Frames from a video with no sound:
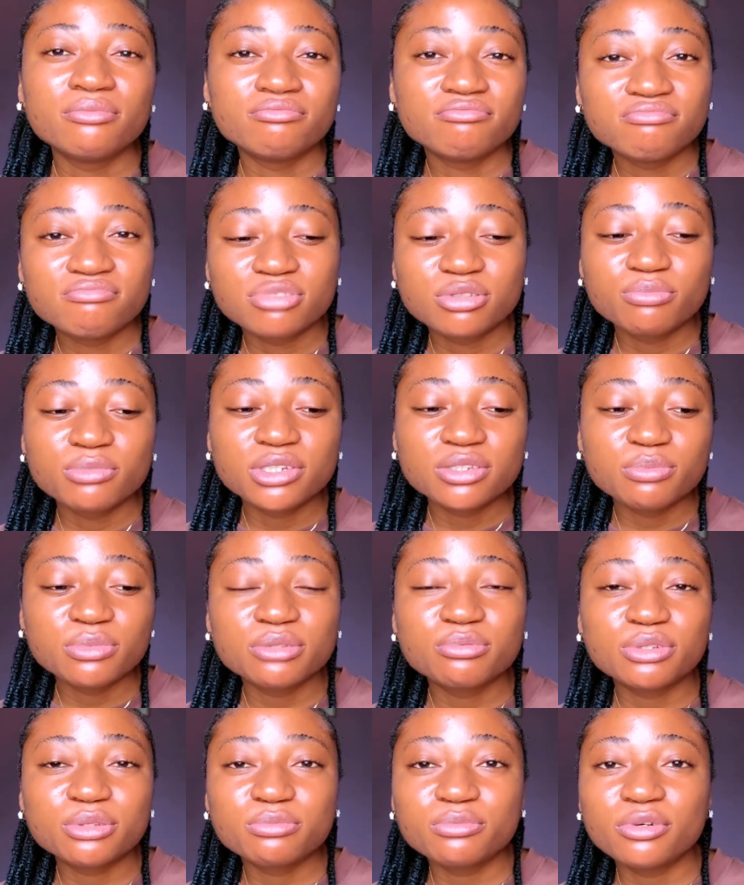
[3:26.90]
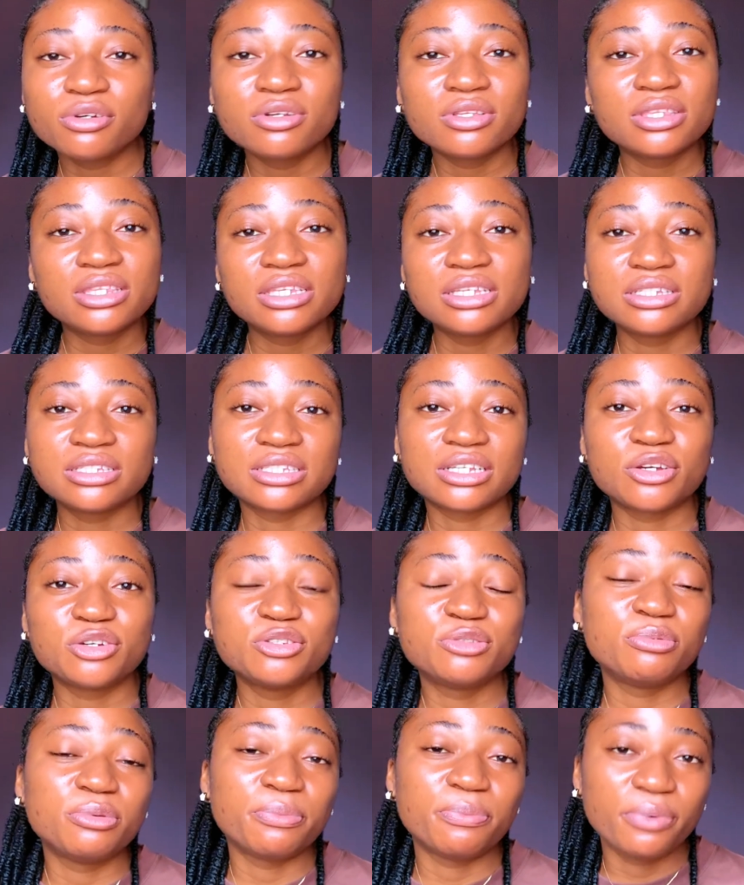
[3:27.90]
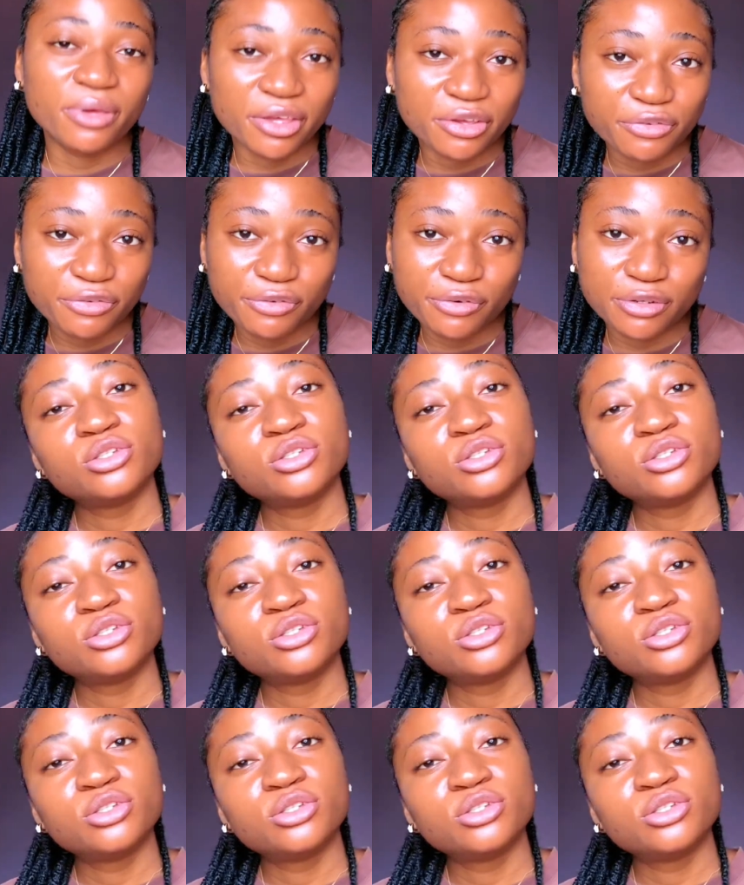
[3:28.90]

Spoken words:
small things they're going to be paying for.